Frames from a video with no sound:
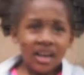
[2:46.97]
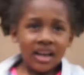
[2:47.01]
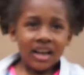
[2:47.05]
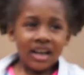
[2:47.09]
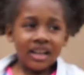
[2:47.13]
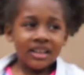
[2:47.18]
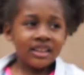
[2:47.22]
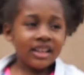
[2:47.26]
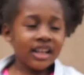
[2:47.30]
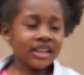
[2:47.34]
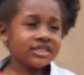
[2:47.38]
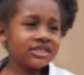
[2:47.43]

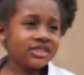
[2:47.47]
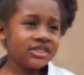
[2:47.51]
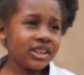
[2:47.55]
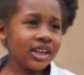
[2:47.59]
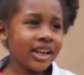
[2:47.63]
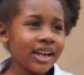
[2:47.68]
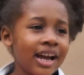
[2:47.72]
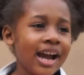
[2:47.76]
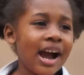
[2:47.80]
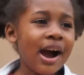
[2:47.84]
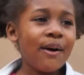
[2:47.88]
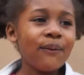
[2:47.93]
Let's see
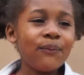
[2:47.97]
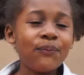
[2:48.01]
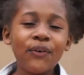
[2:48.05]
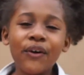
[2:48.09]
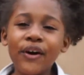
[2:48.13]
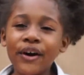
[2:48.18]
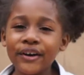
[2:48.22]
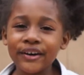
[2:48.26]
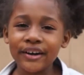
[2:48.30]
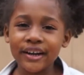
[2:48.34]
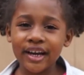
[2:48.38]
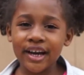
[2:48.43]
how far
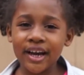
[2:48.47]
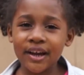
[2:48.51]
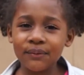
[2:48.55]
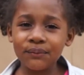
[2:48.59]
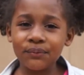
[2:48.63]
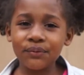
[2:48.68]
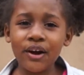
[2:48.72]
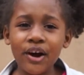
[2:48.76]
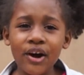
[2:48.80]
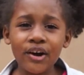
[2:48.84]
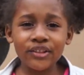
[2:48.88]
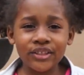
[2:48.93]
I can
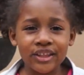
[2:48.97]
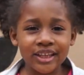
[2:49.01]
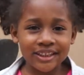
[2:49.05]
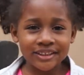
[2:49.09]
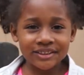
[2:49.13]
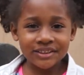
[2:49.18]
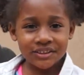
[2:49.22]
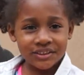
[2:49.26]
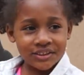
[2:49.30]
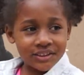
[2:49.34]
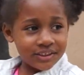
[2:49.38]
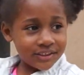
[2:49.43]
throw
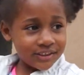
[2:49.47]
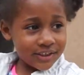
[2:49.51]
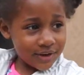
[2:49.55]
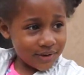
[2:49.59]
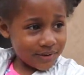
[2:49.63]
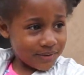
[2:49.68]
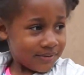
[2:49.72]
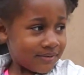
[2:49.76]
this shoe.